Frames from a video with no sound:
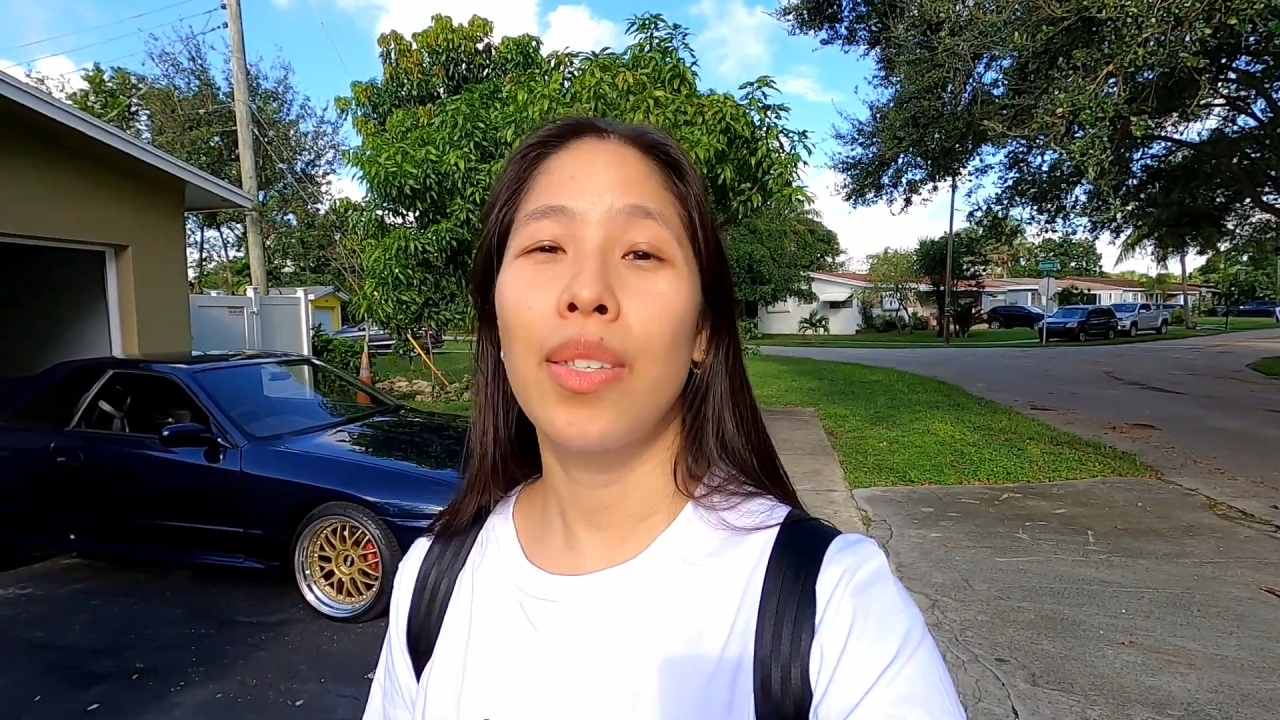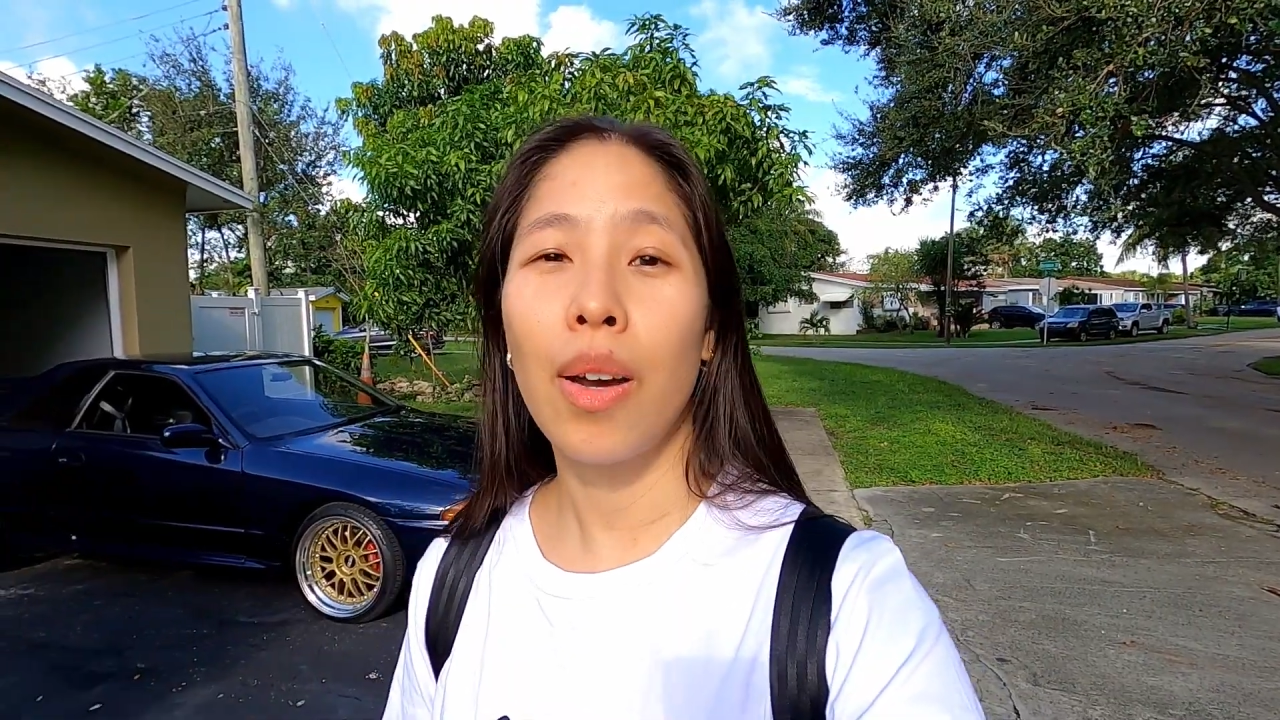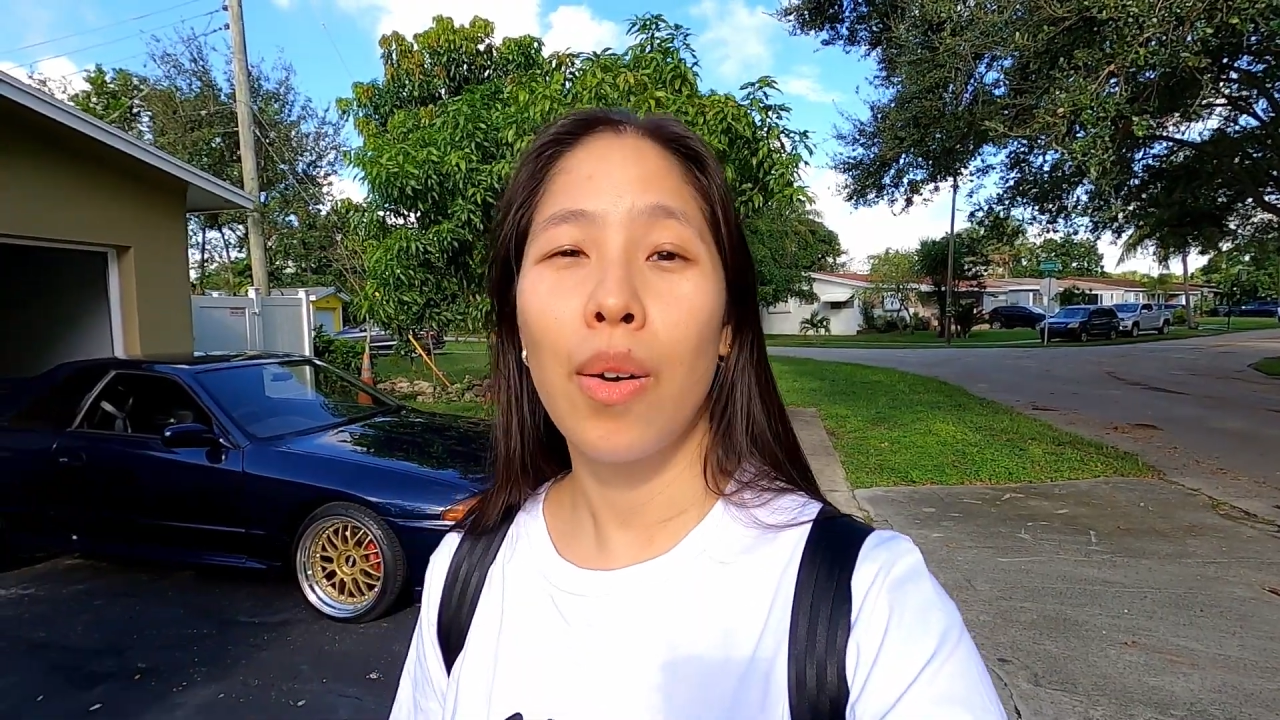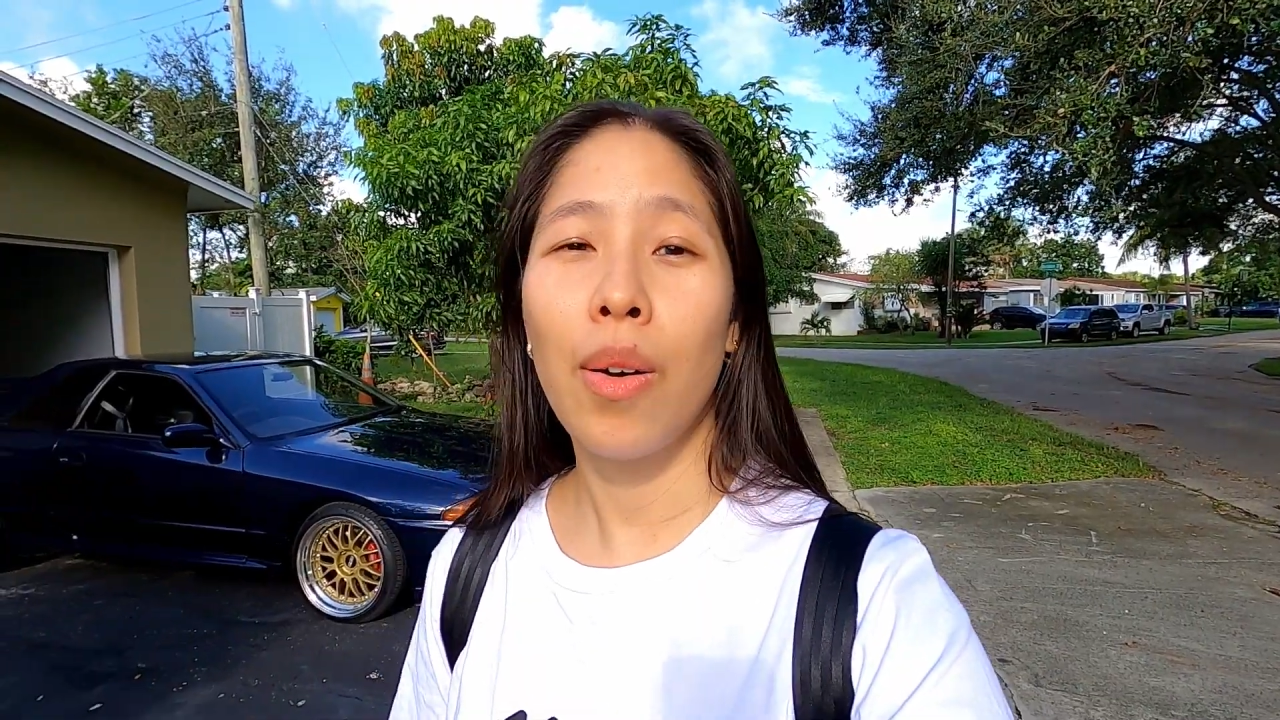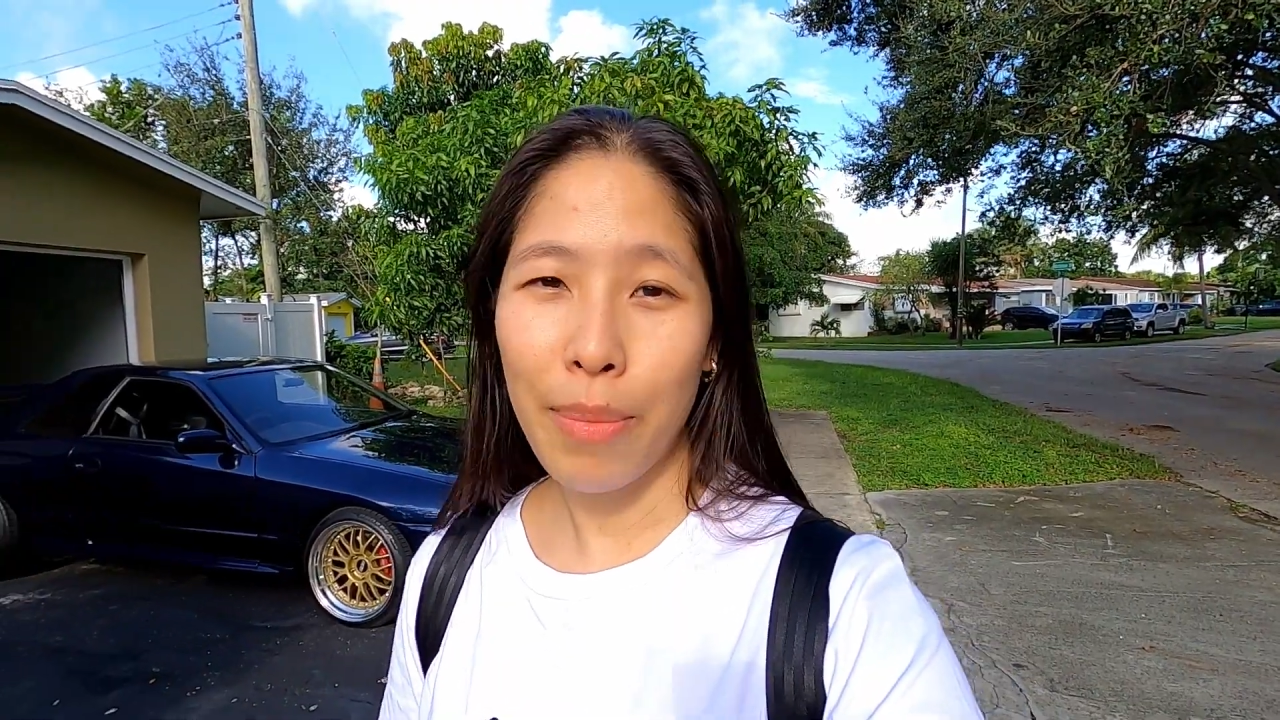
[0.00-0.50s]

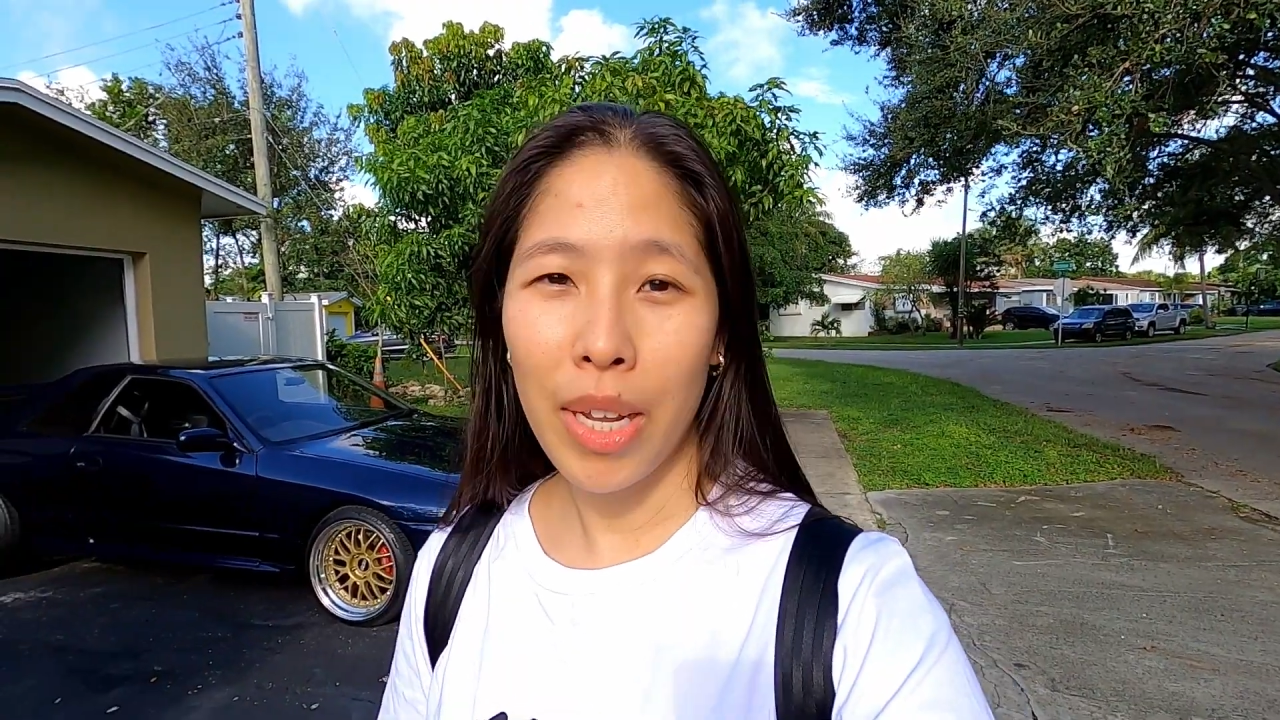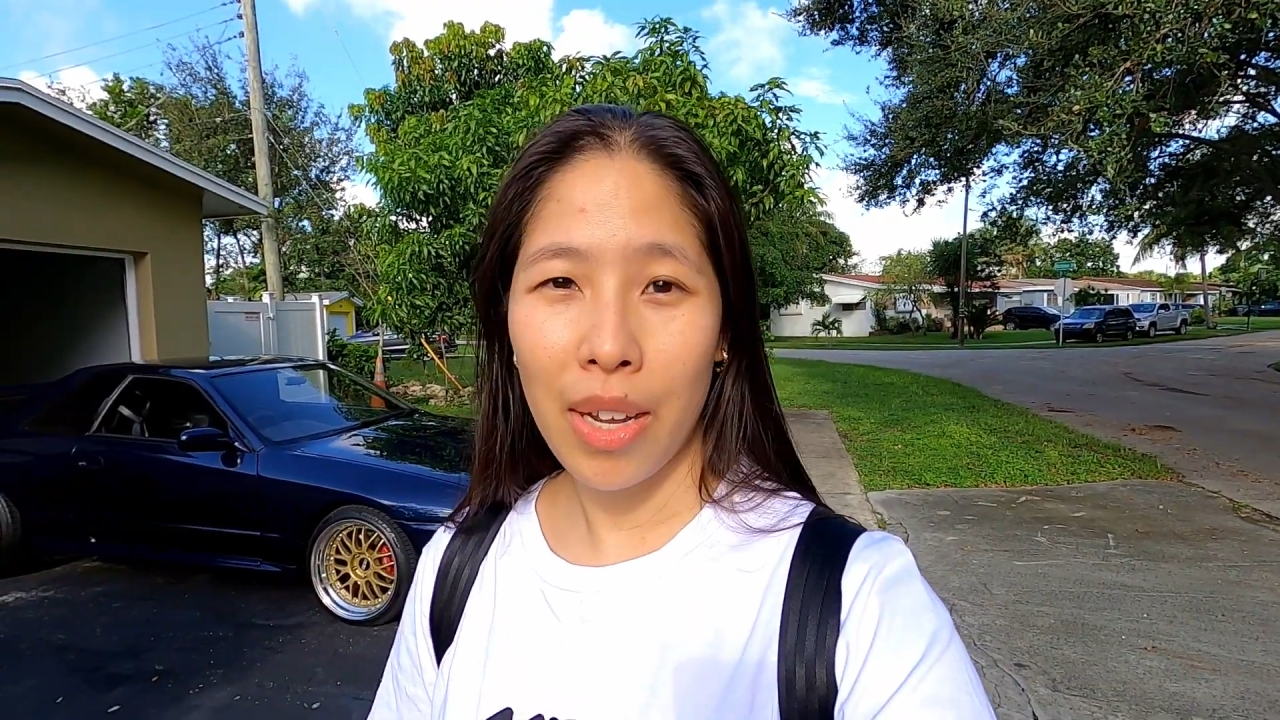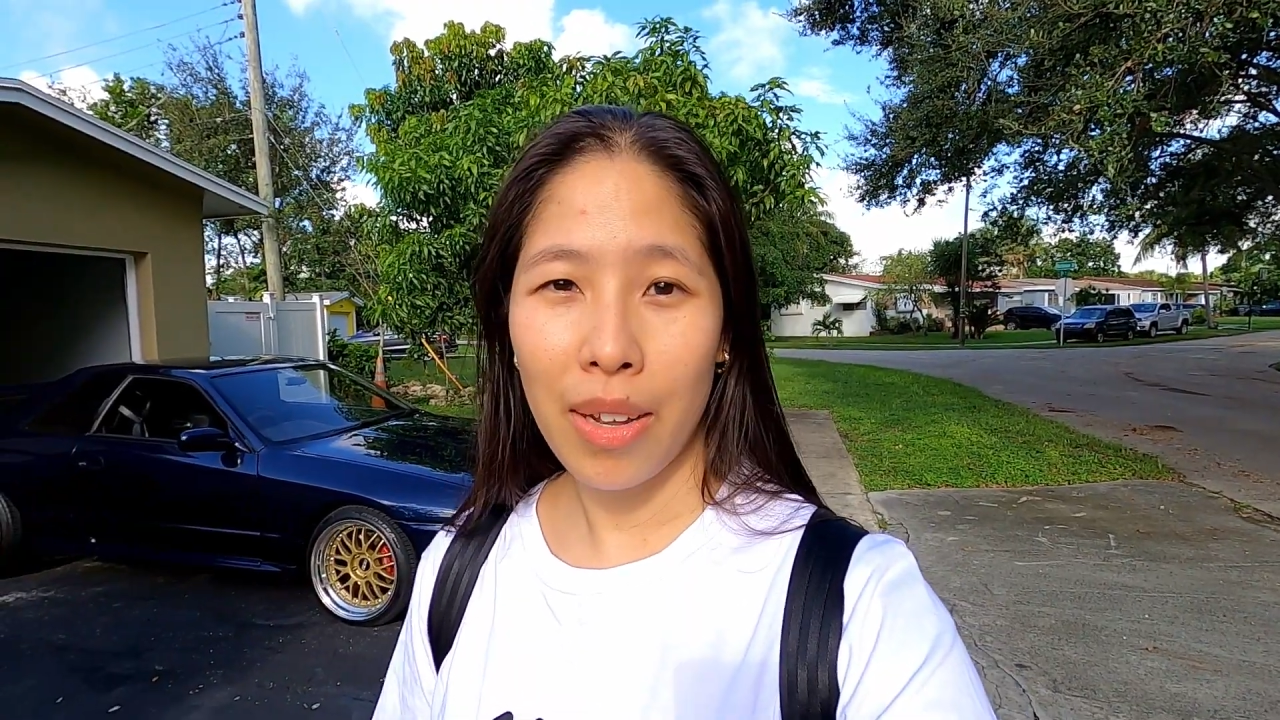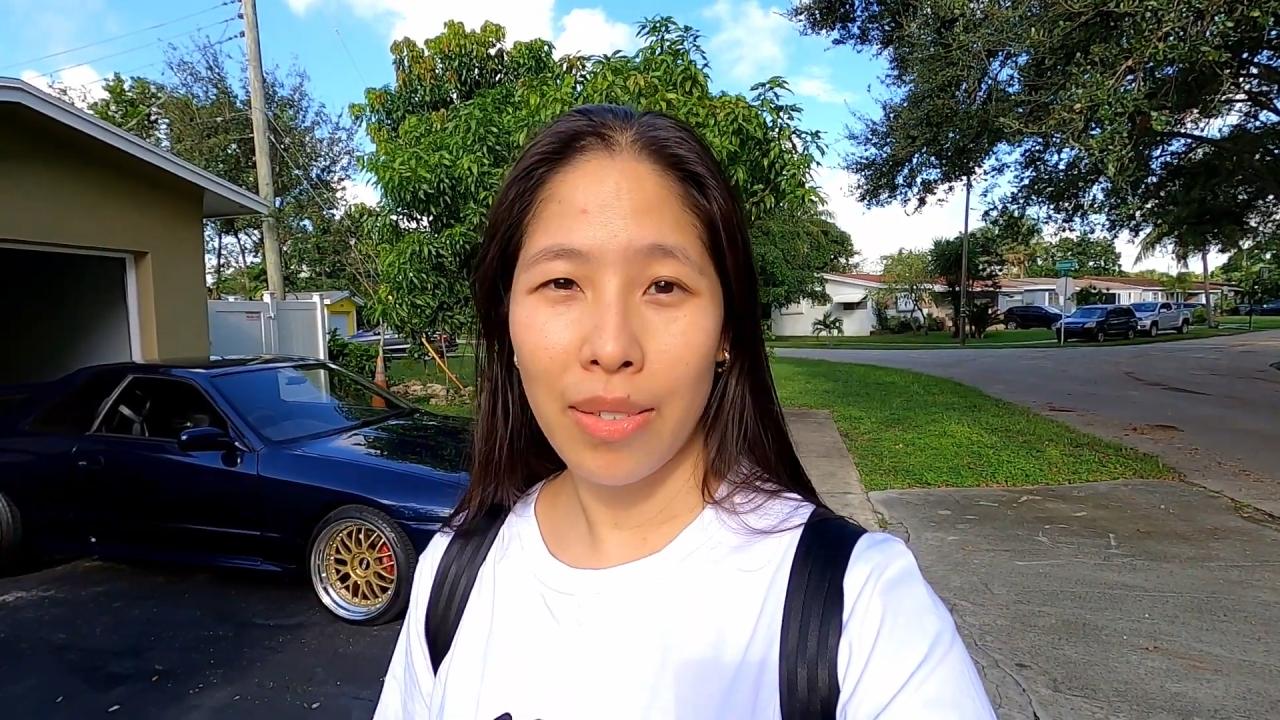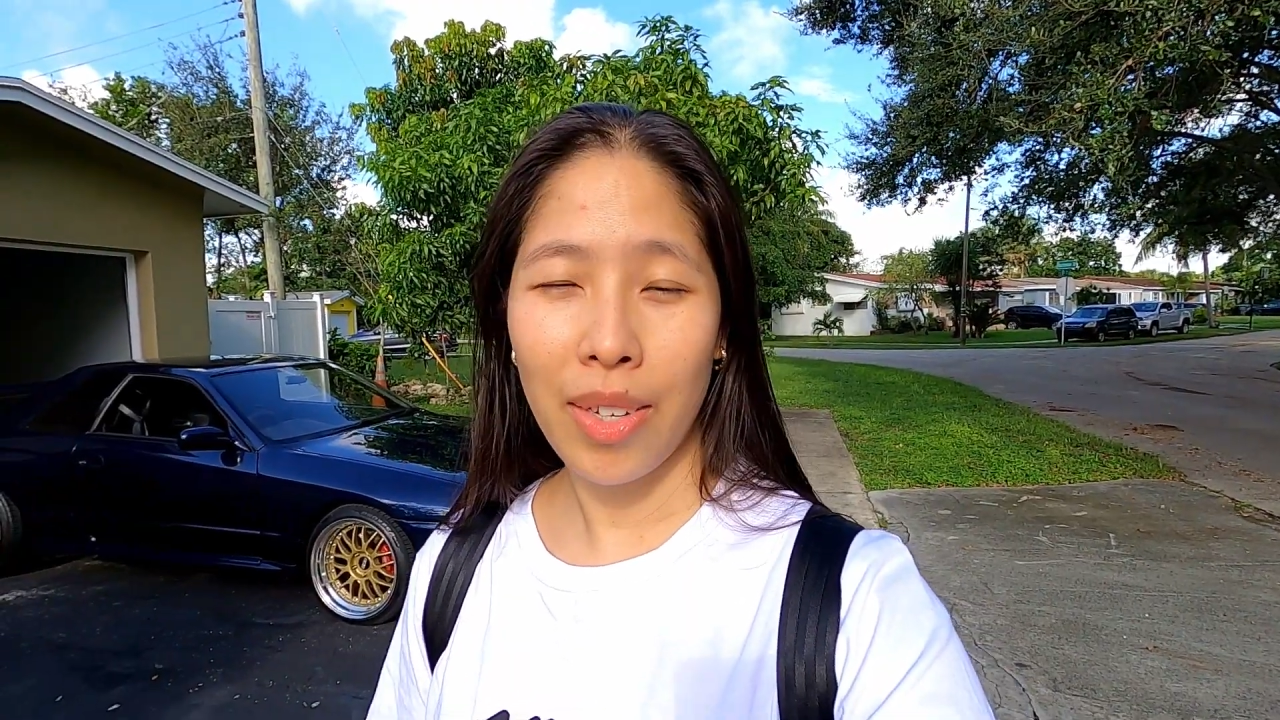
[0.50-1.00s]
So I'm
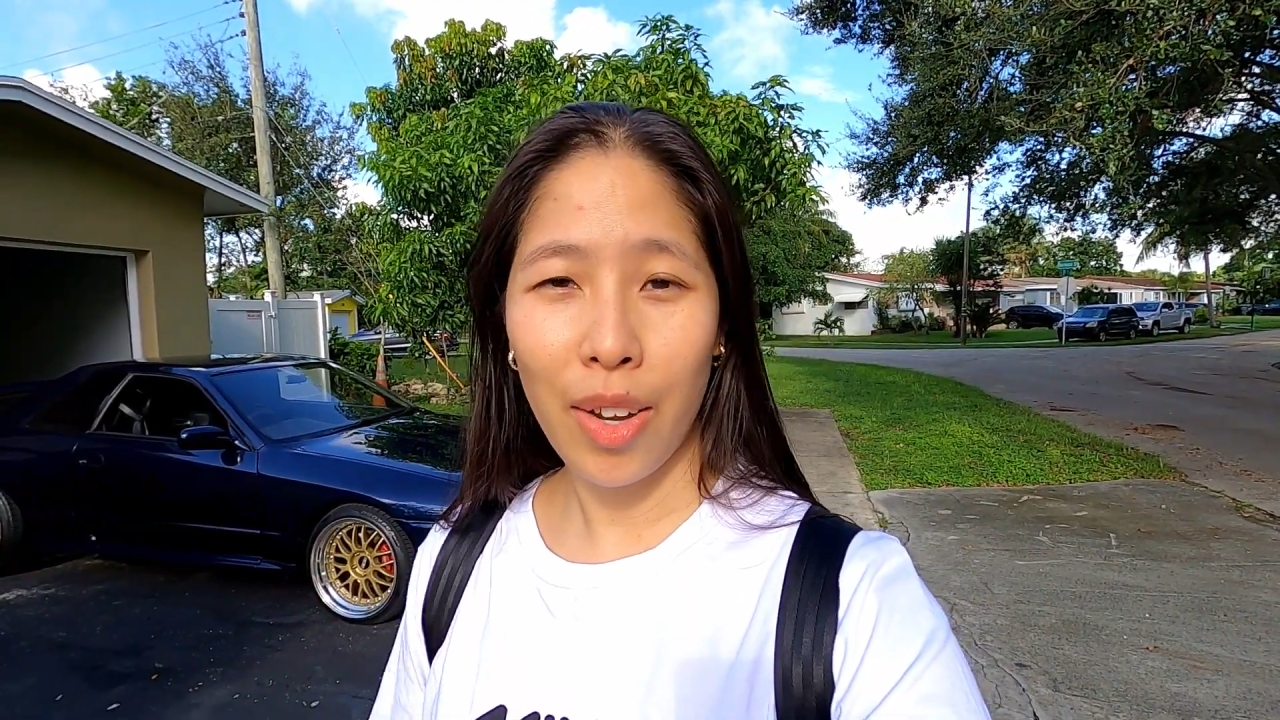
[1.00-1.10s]
gonna